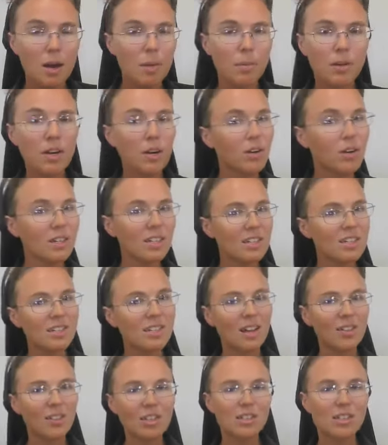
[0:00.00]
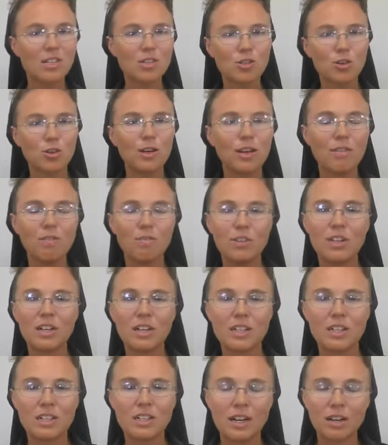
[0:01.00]
But notice it's not the centurion
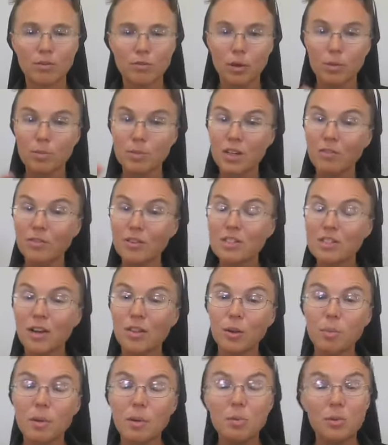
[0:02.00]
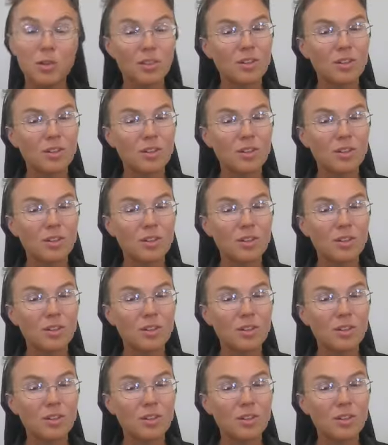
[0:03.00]
feeling entitled for himself, it's other people.